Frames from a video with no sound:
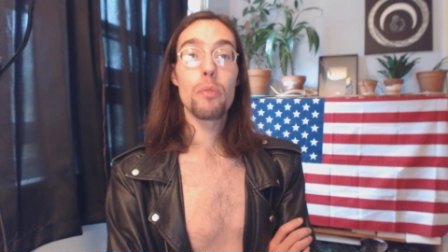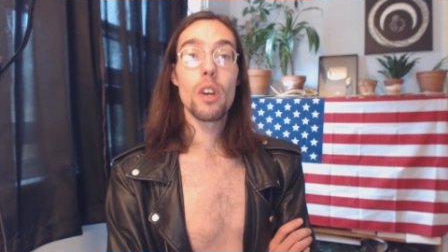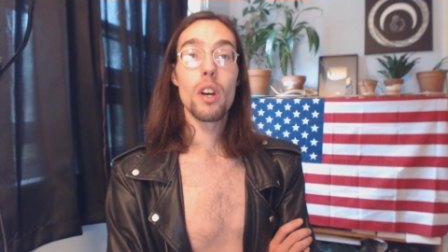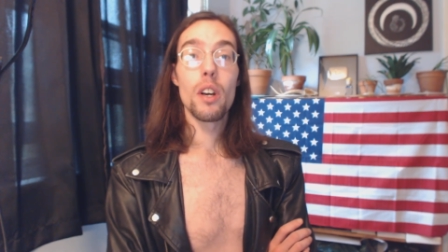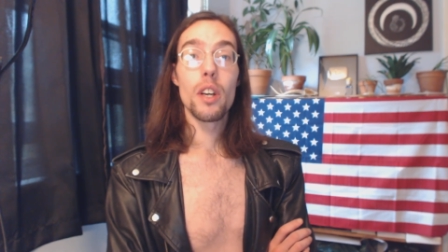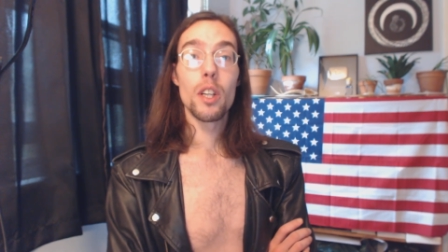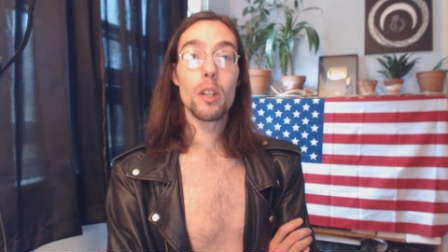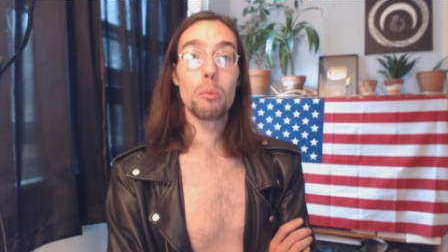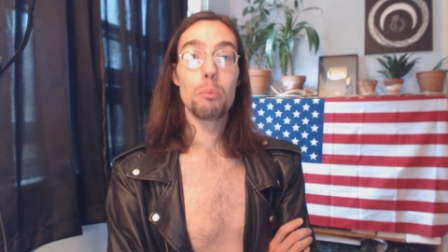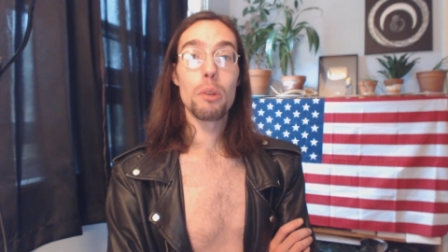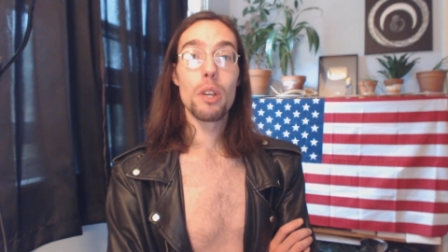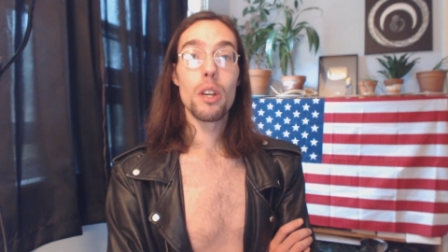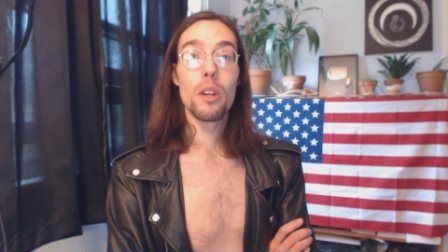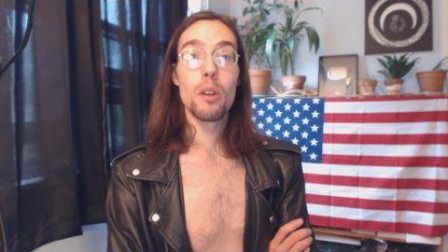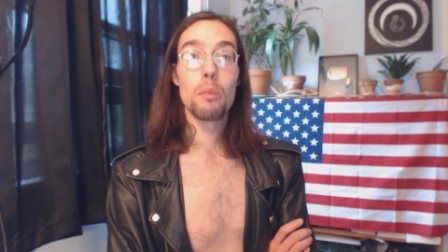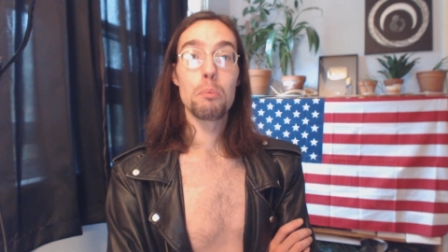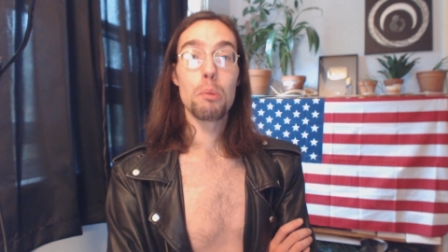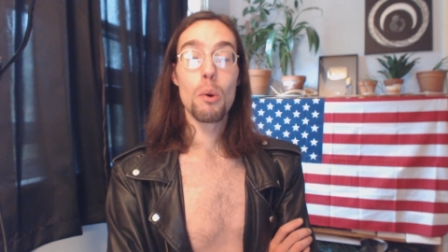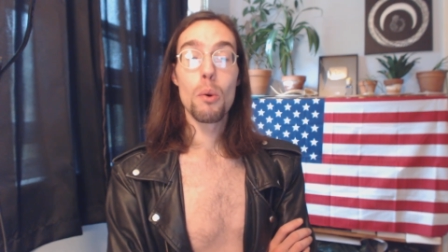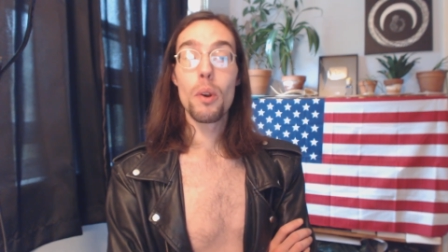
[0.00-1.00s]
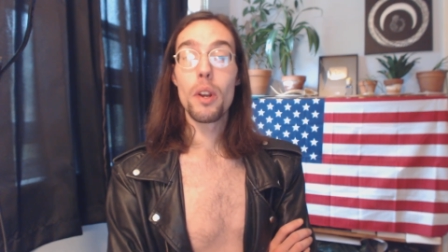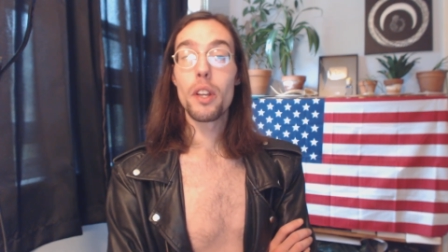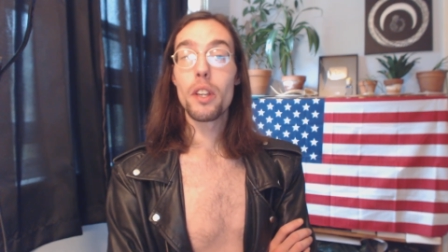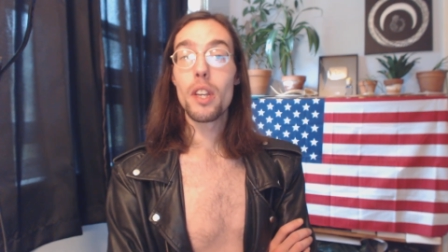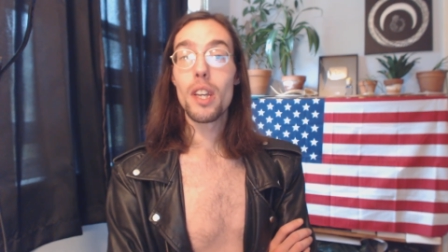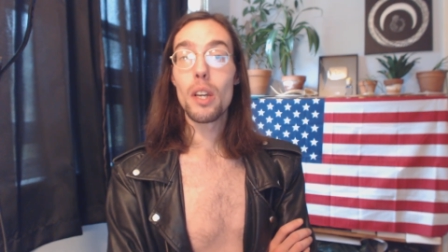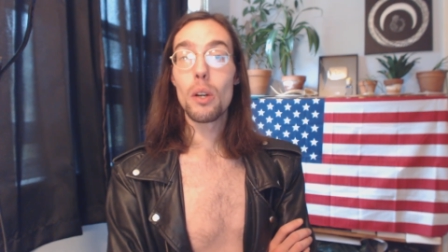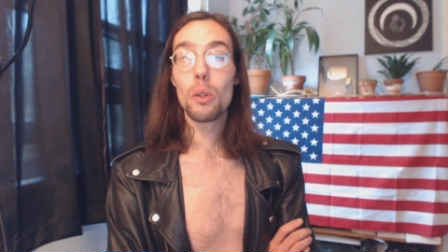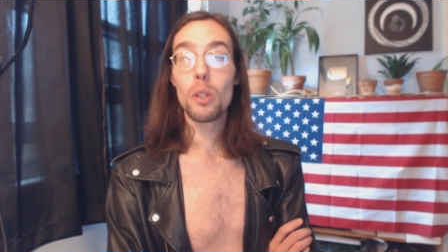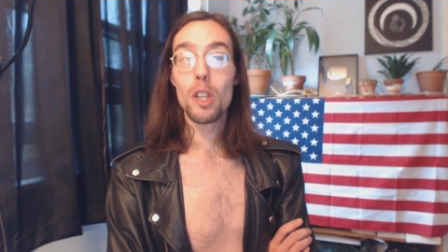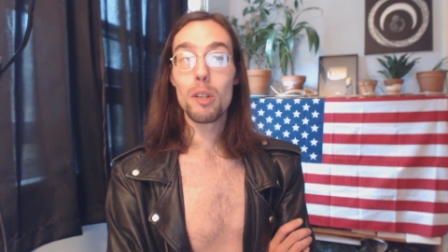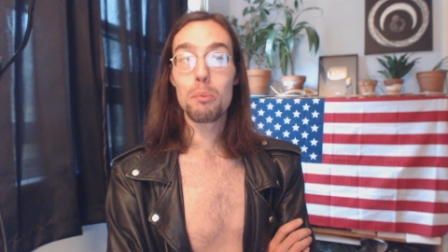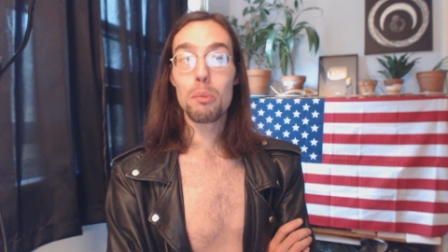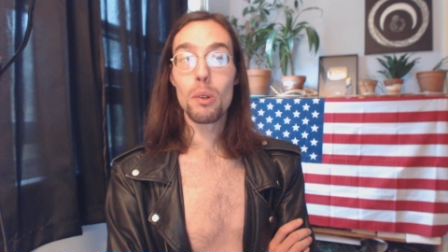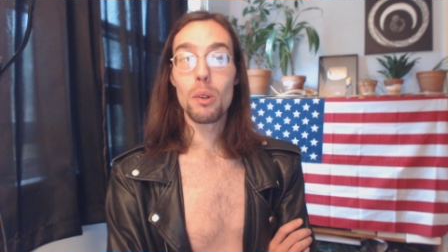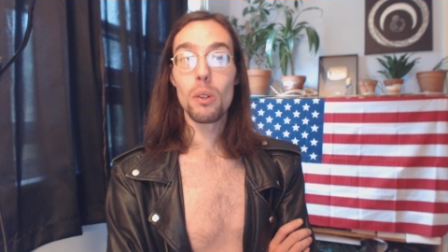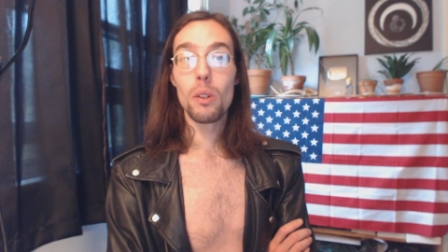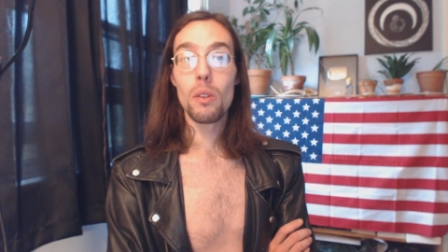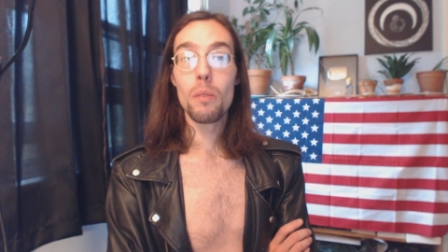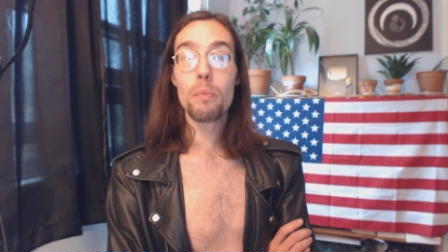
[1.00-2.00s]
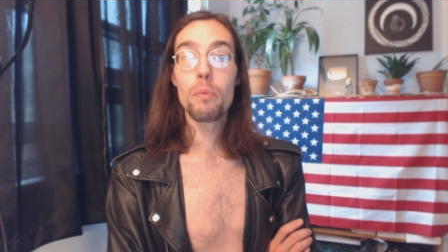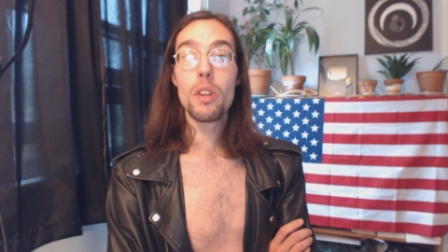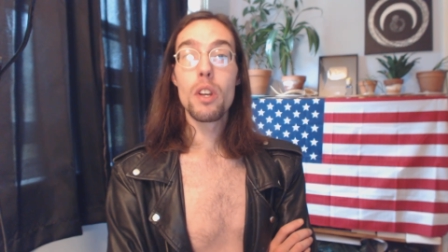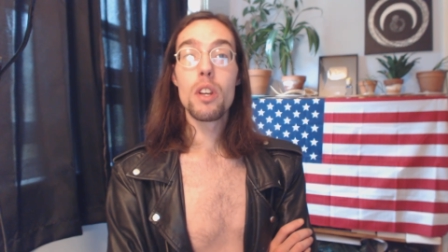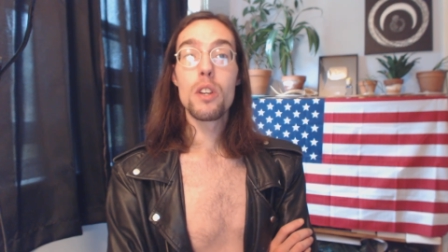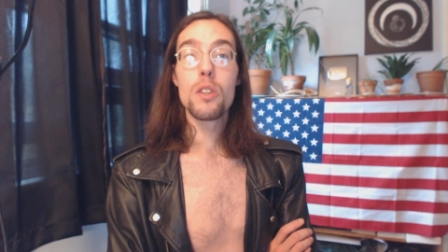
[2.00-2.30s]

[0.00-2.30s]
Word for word: Uh, it'll be a boring neoliberal.